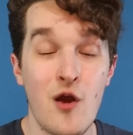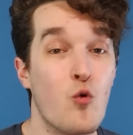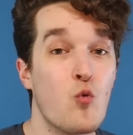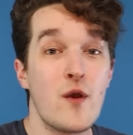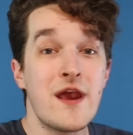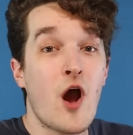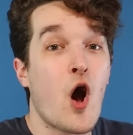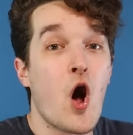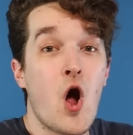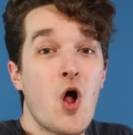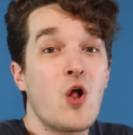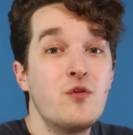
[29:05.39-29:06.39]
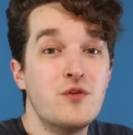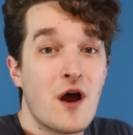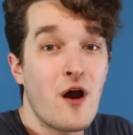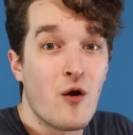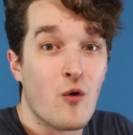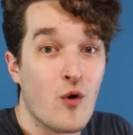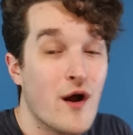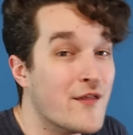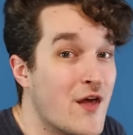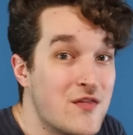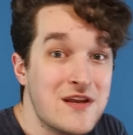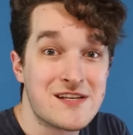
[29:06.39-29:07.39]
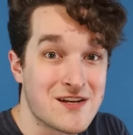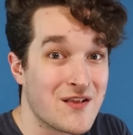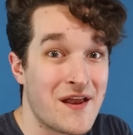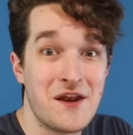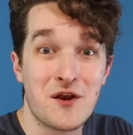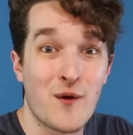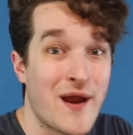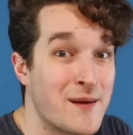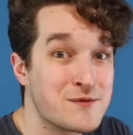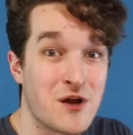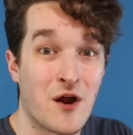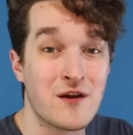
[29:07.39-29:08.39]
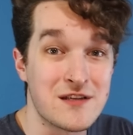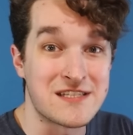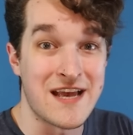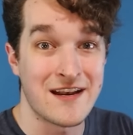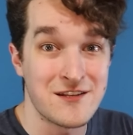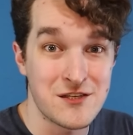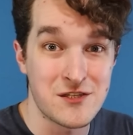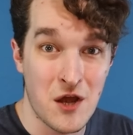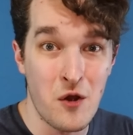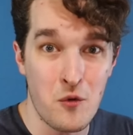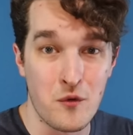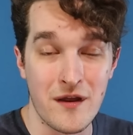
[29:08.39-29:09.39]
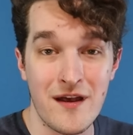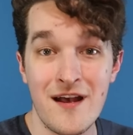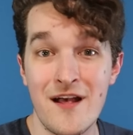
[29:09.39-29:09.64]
We all know that these cladograms aren't set in stone.